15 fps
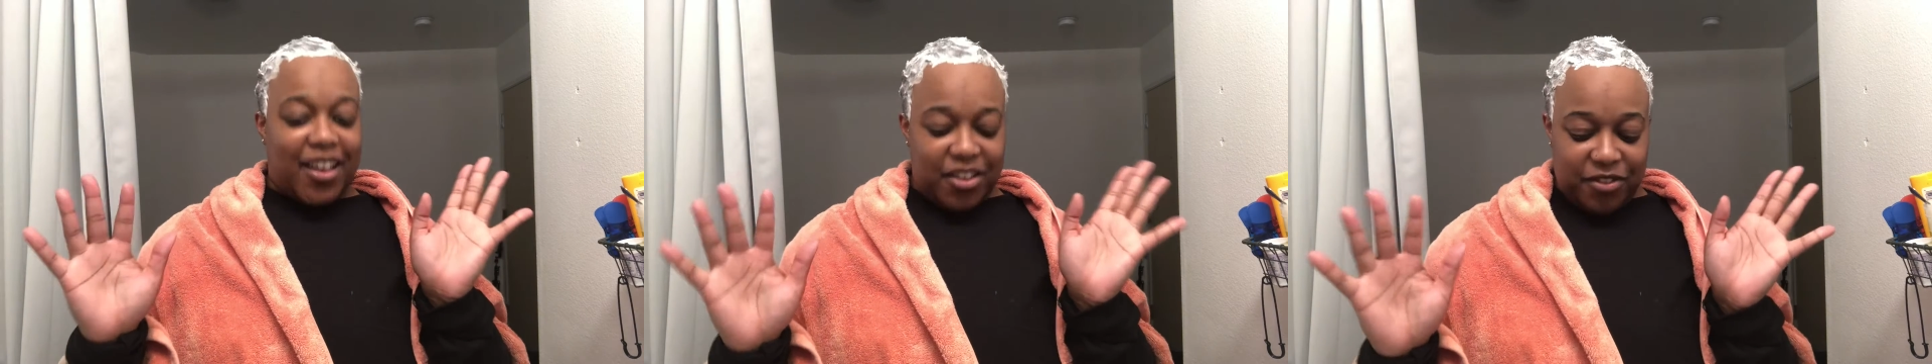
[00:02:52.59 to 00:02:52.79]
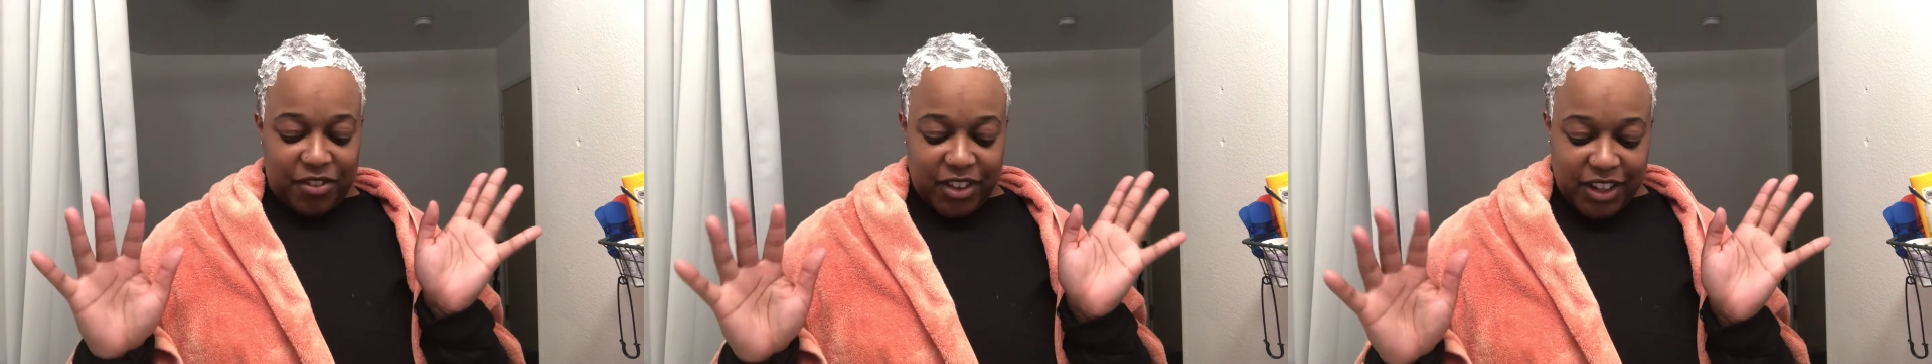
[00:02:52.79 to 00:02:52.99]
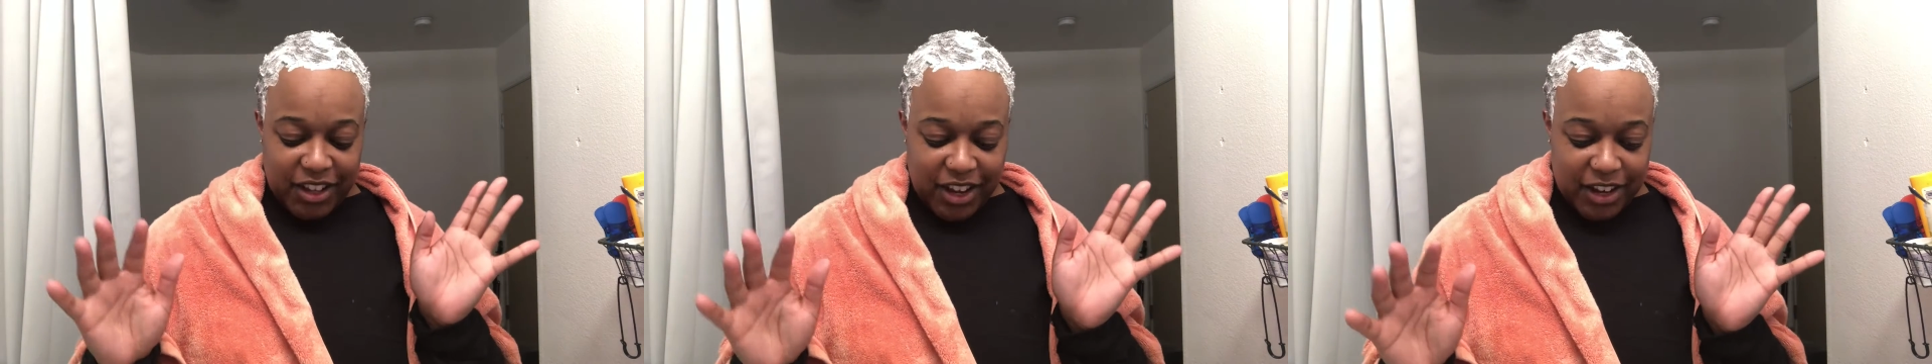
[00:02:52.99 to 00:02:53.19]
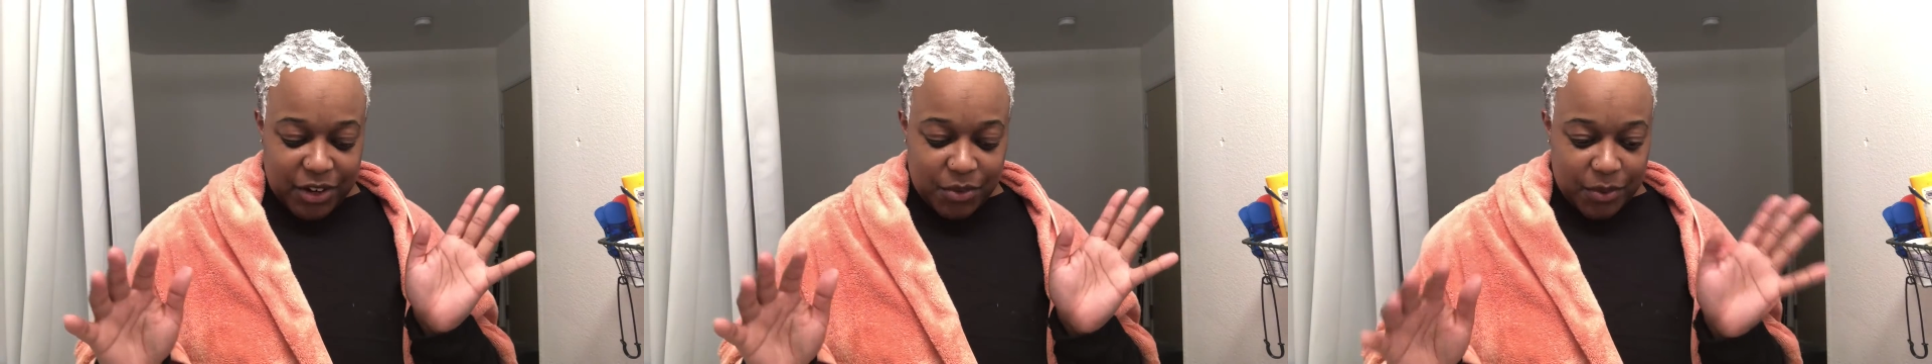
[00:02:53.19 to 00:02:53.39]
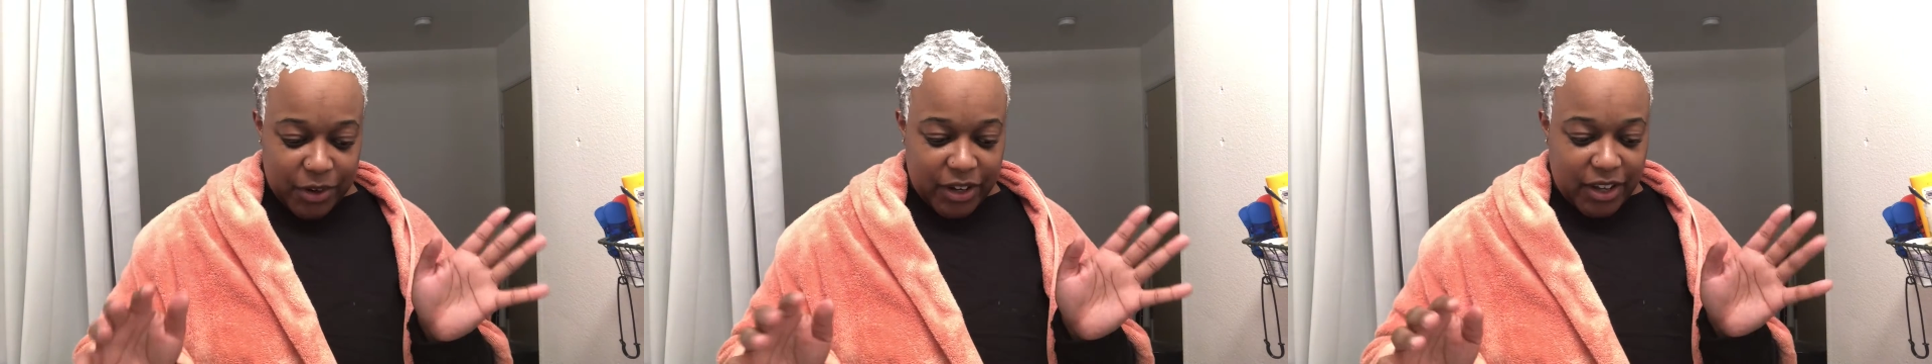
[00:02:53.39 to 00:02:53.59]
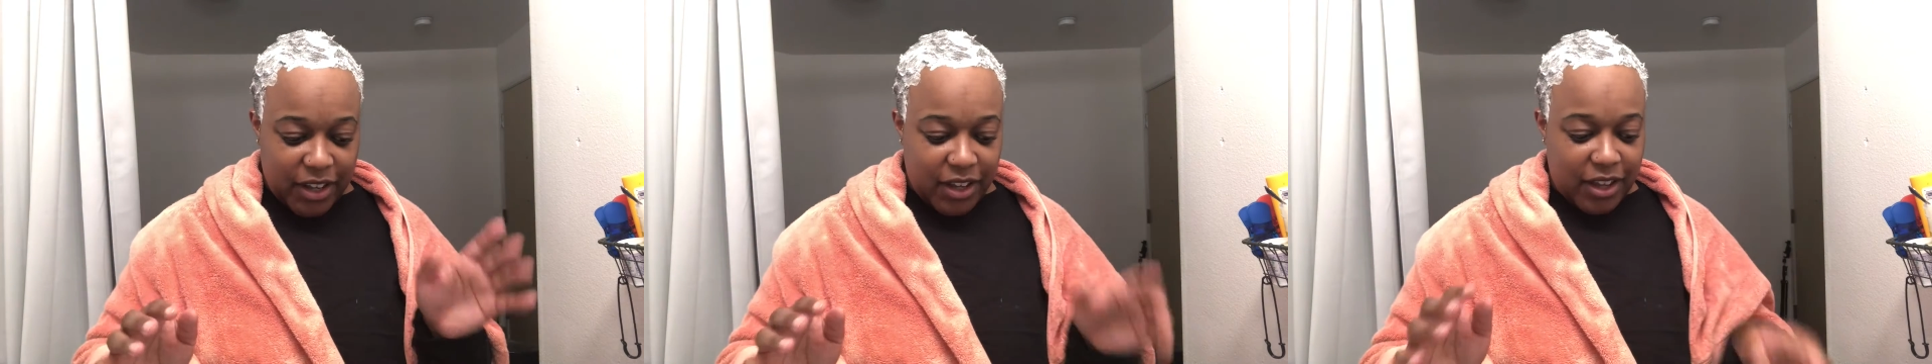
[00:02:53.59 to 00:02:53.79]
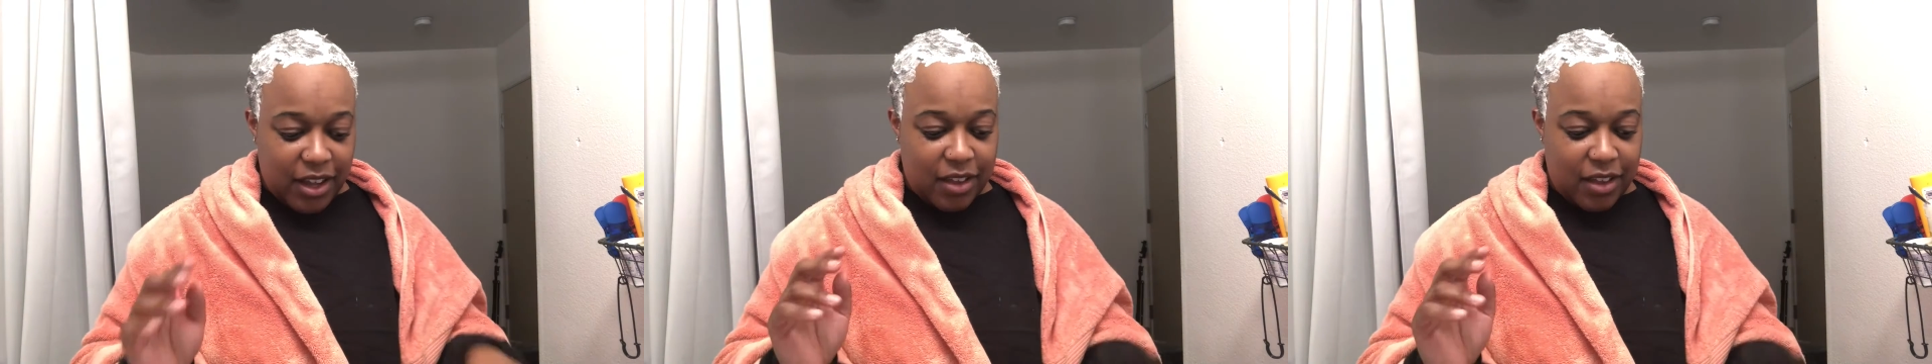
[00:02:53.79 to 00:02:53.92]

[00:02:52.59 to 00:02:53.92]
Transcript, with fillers: can feel it kind of working.